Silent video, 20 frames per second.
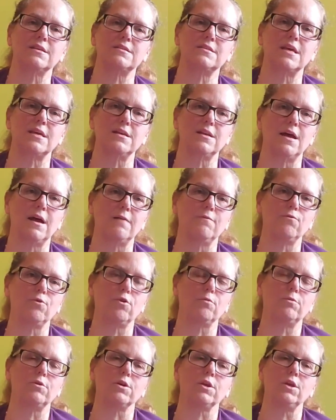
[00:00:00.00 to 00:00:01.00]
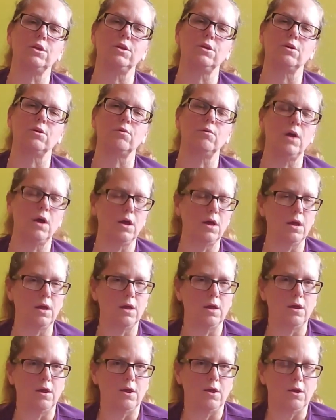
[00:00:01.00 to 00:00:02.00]
us that nonverbal cue.
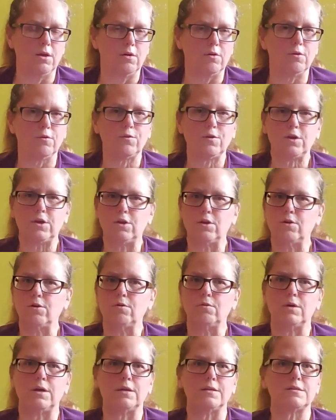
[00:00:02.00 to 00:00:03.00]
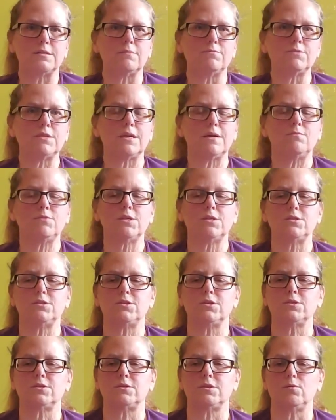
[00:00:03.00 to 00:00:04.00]
Or for you, sometimes it's
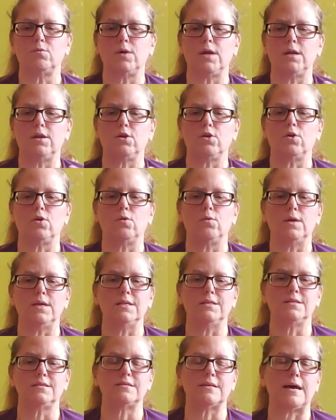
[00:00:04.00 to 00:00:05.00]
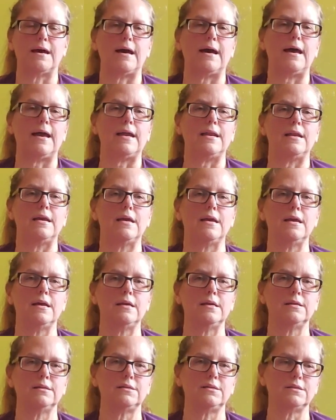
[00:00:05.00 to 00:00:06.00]
just a way to go inside
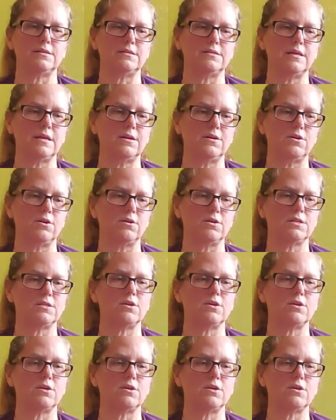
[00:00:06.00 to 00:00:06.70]
and to center.